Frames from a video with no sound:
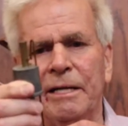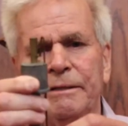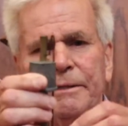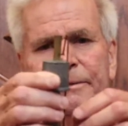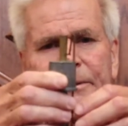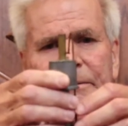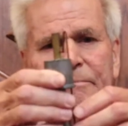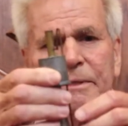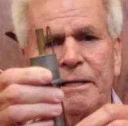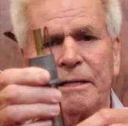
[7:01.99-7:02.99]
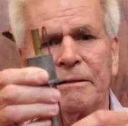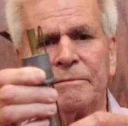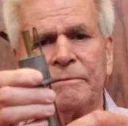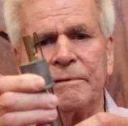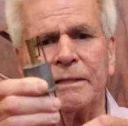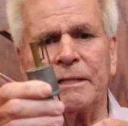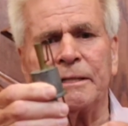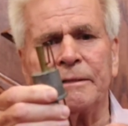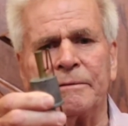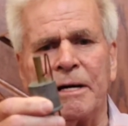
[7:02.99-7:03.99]
there's a
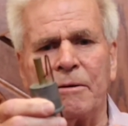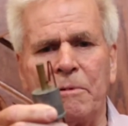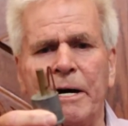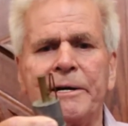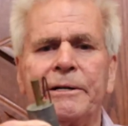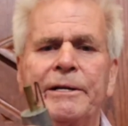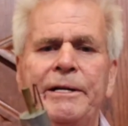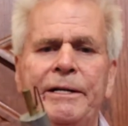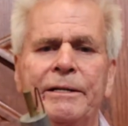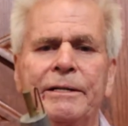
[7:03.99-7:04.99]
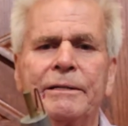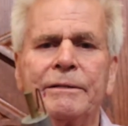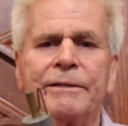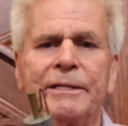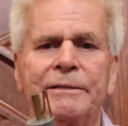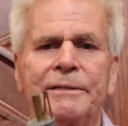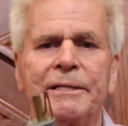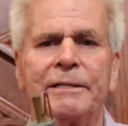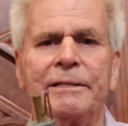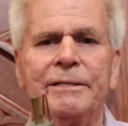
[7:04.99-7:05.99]
wire here
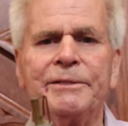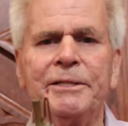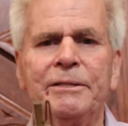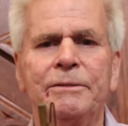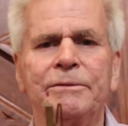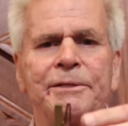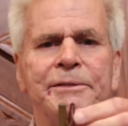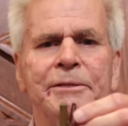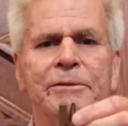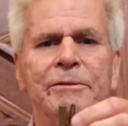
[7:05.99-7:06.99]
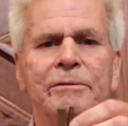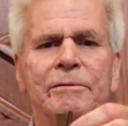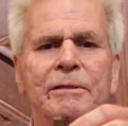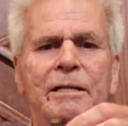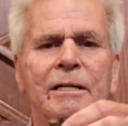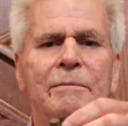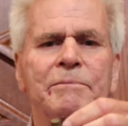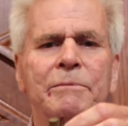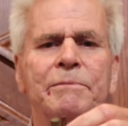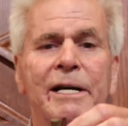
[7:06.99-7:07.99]
that is used to
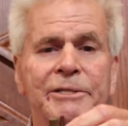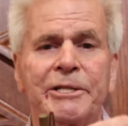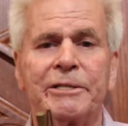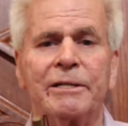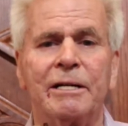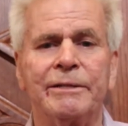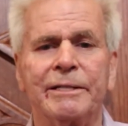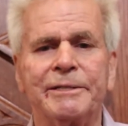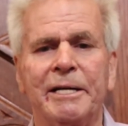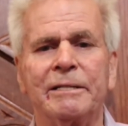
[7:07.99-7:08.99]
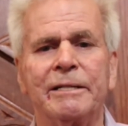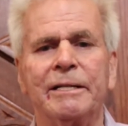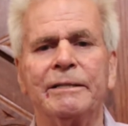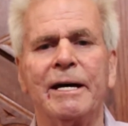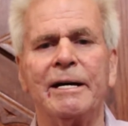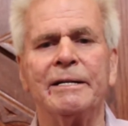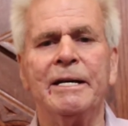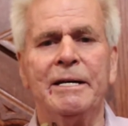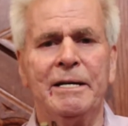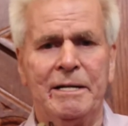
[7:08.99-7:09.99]
put pressure on the tongue, and that
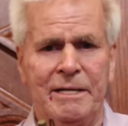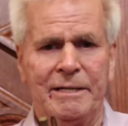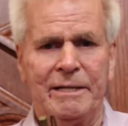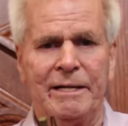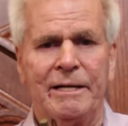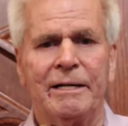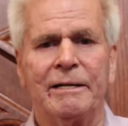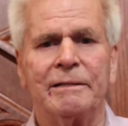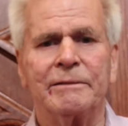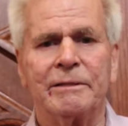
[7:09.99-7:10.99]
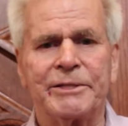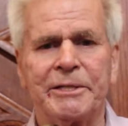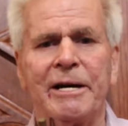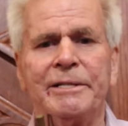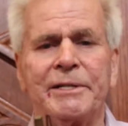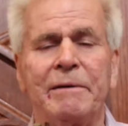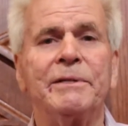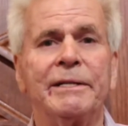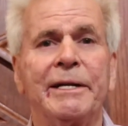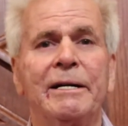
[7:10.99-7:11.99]
slides up
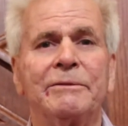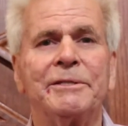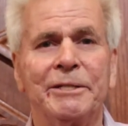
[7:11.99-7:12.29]
and down to